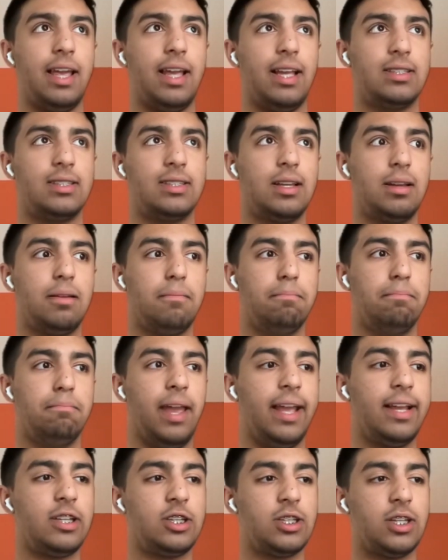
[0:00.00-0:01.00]
is
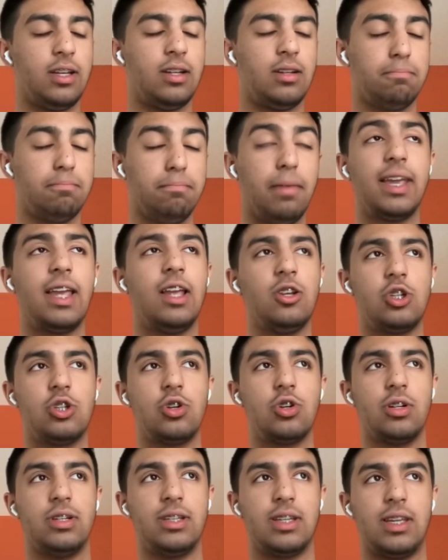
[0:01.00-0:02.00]
making
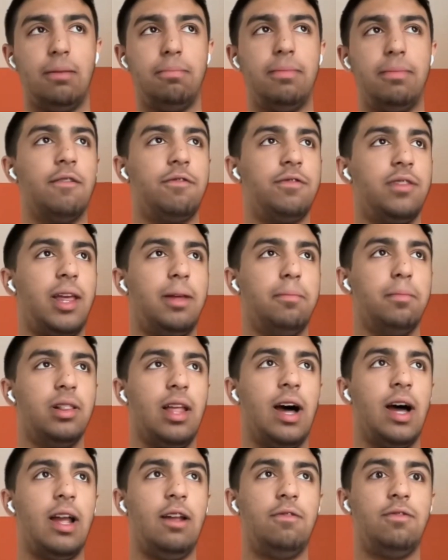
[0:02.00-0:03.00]
sure to keep that flame
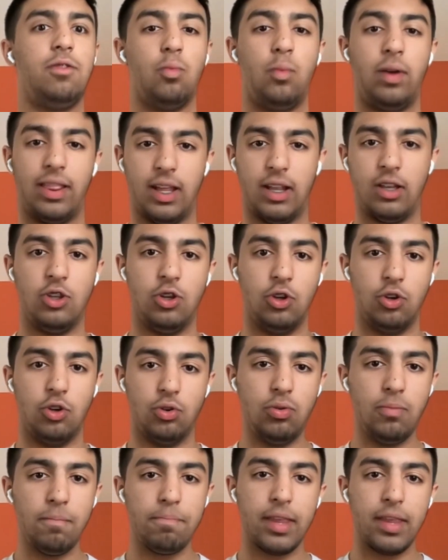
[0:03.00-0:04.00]
alive within
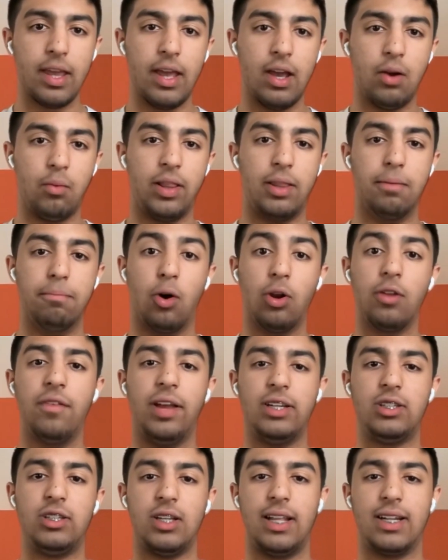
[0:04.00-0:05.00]
you with a
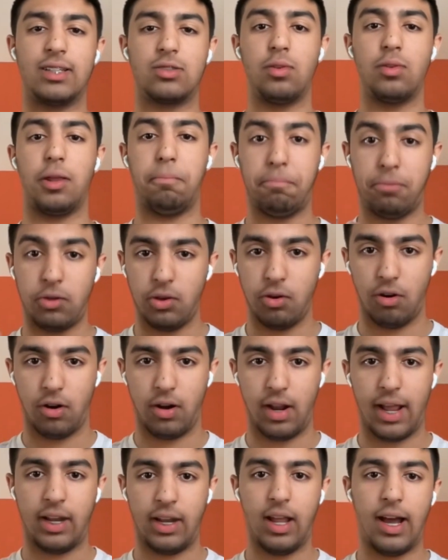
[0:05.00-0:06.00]
motivation that's really pure
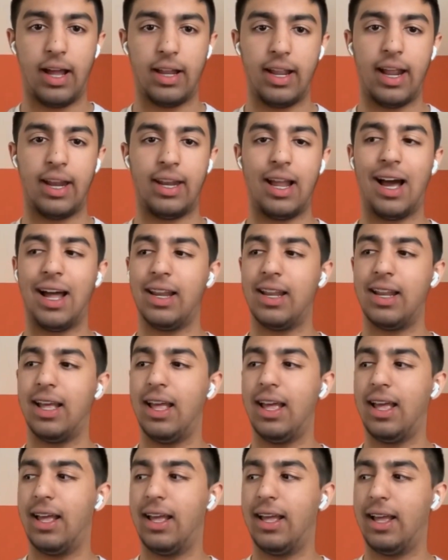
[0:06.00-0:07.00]
and not
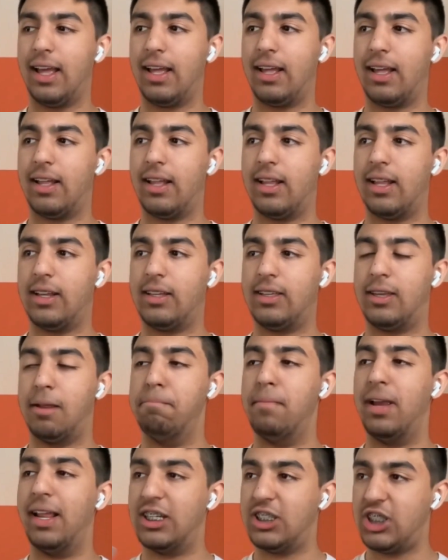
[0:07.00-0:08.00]

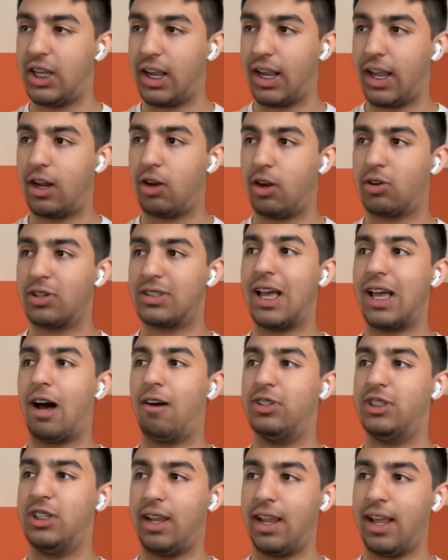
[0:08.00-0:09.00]
diminishing it or
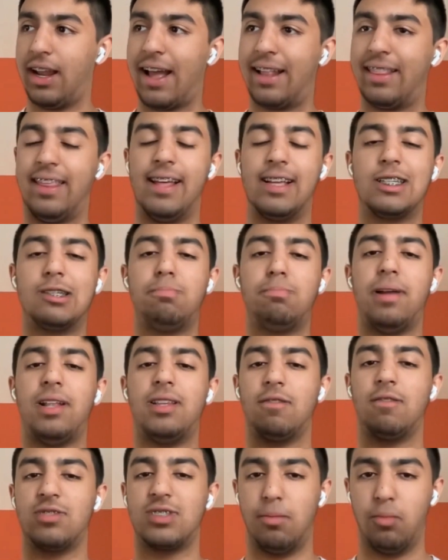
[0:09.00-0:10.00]
salvaging it at the
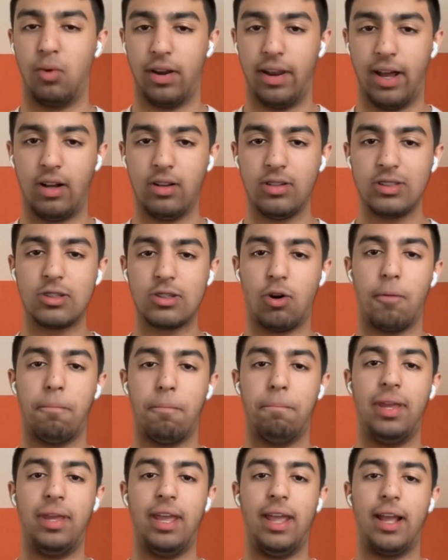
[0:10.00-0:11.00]
expense of someone else or
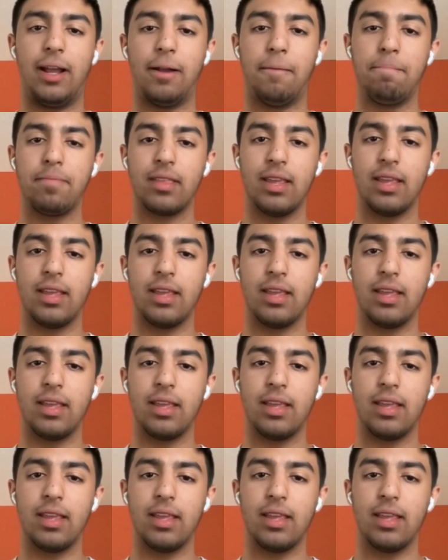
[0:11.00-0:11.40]
being